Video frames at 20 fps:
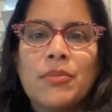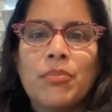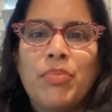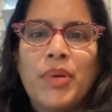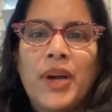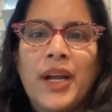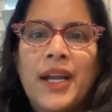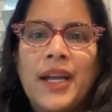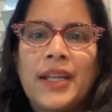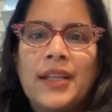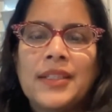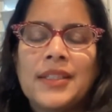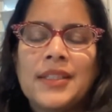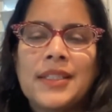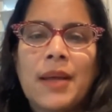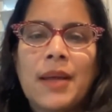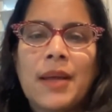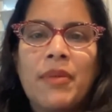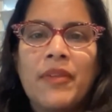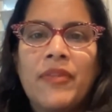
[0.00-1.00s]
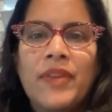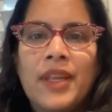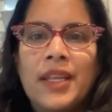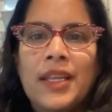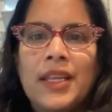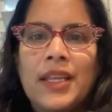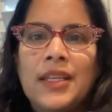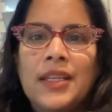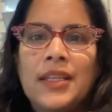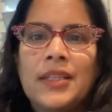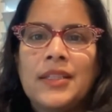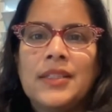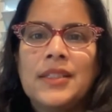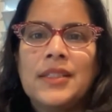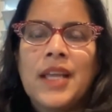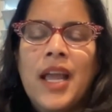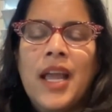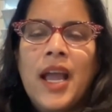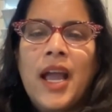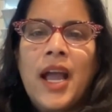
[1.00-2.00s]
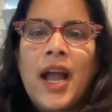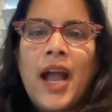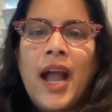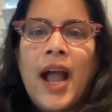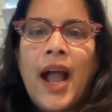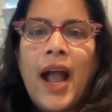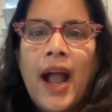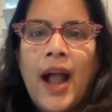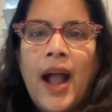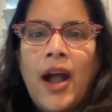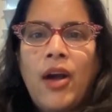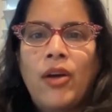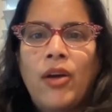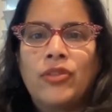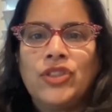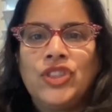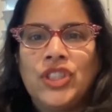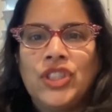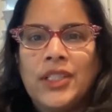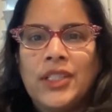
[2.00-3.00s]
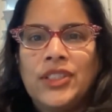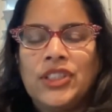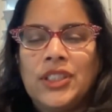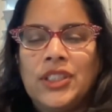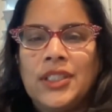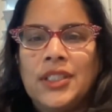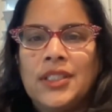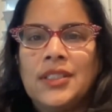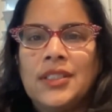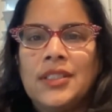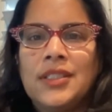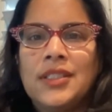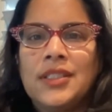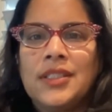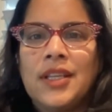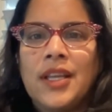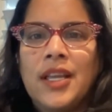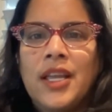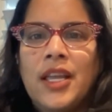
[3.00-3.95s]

but some of it is how judges